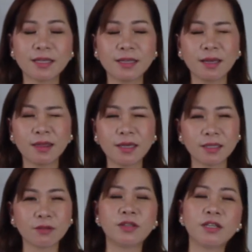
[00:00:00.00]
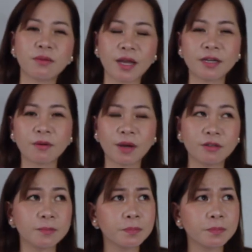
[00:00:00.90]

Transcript: Like I think it only ran around